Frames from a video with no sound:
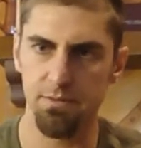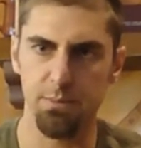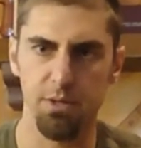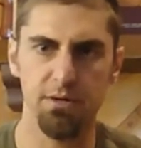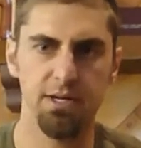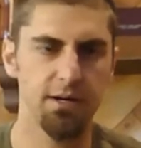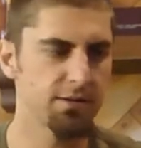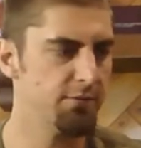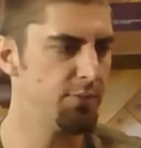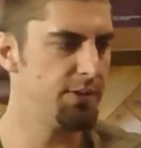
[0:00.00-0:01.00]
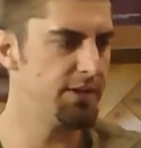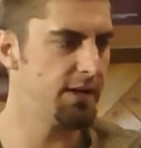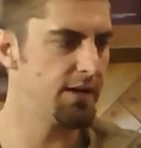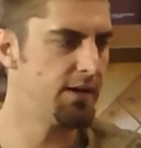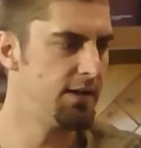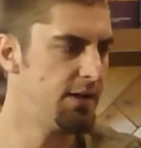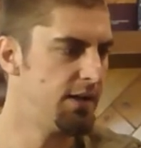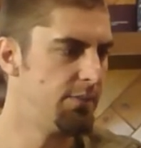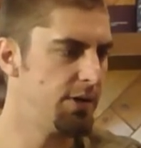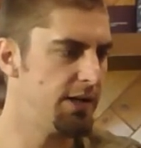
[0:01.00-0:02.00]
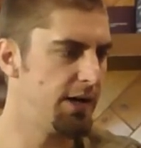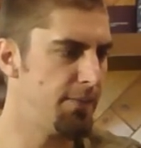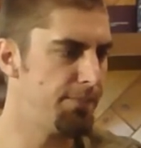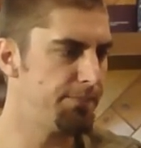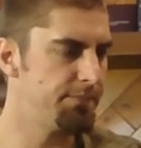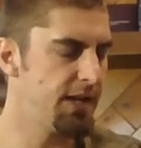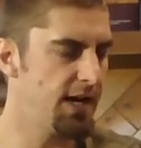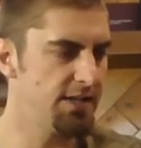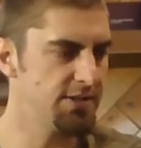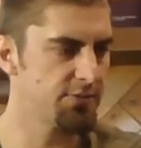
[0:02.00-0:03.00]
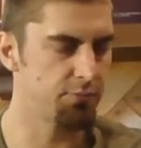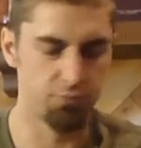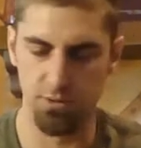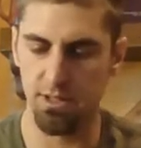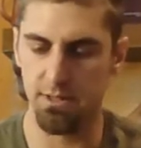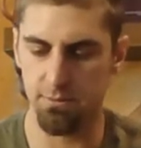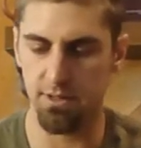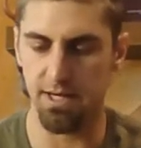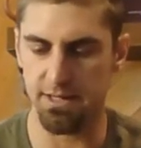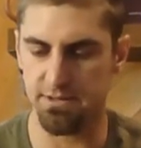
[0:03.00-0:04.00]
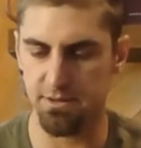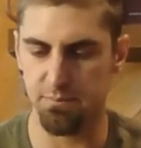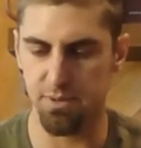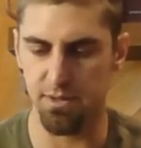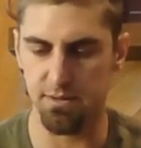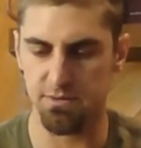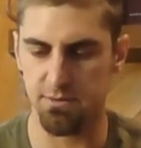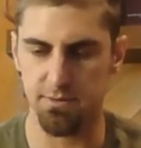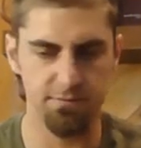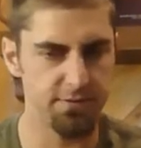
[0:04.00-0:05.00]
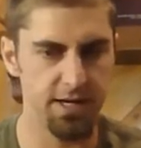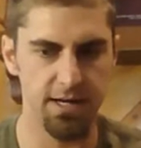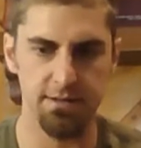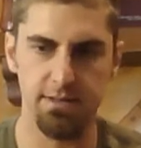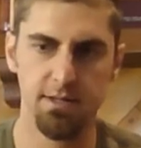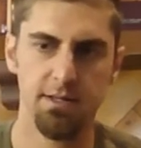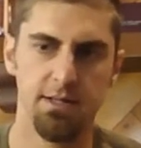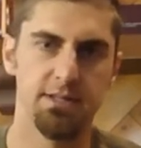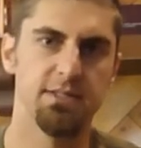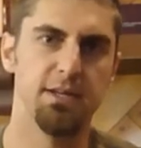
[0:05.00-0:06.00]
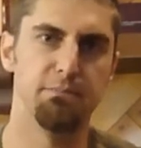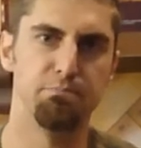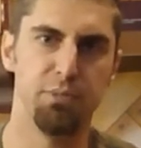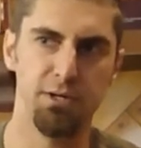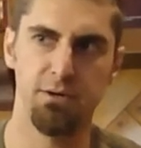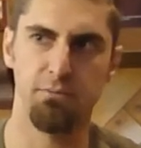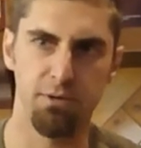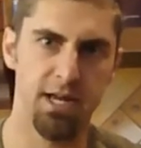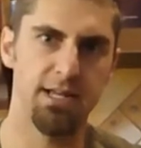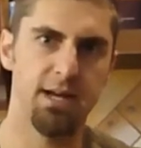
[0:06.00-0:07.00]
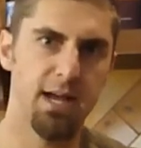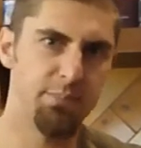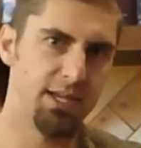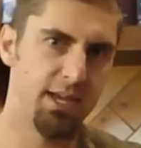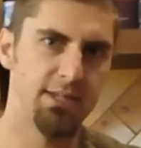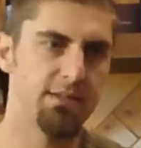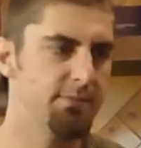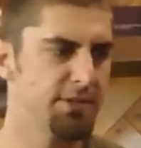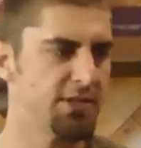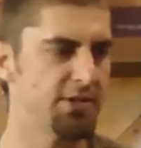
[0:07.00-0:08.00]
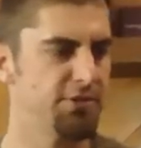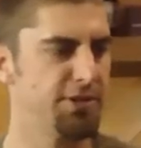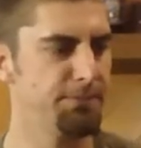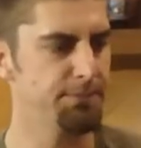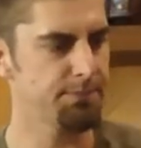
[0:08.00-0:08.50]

The malt character will be there. But yeah, this is really, really excellent beer, sort of that, like I said, Imperial Red IPA, essentially.